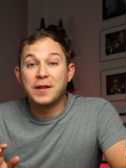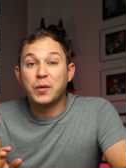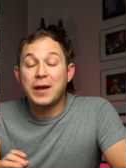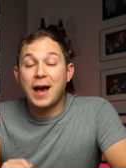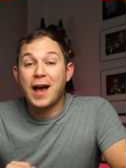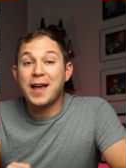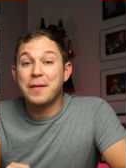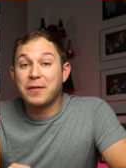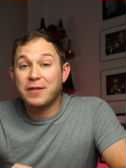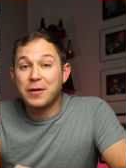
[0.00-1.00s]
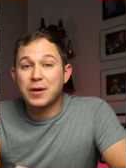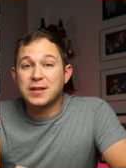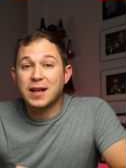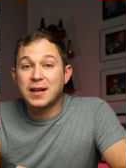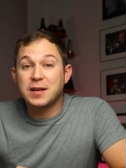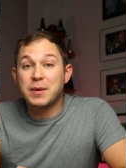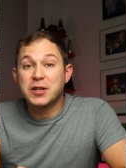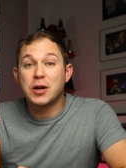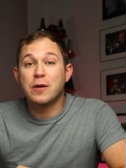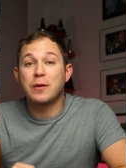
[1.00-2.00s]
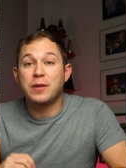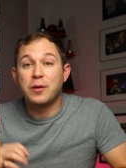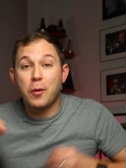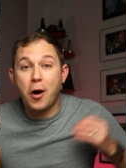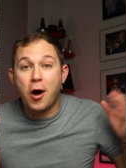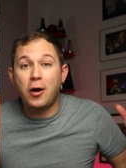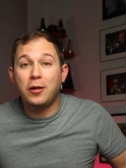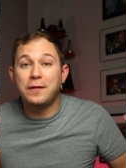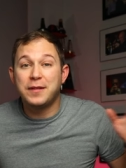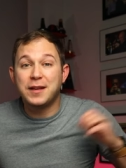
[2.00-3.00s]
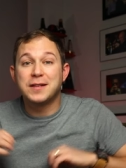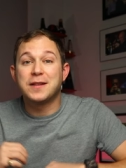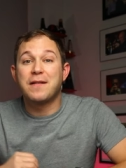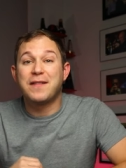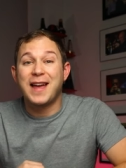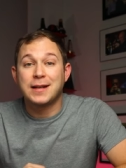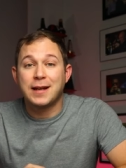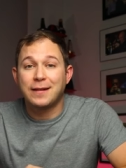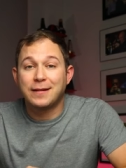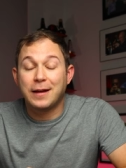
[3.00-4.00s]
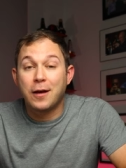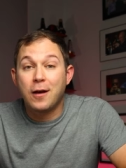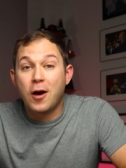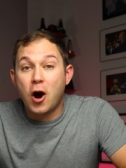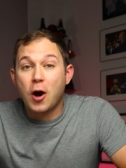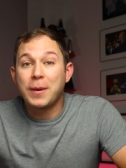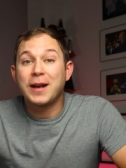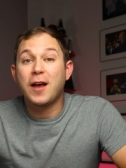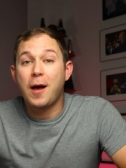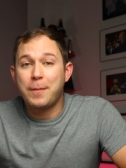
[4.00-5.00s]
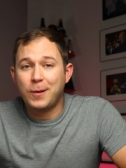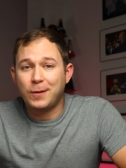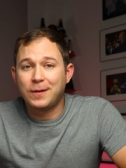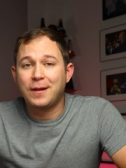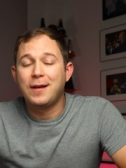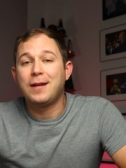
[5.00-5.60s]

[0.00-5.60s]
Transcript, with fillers: This week I am very excited to be sharing with you all of these fantastic Harmon cup mutes.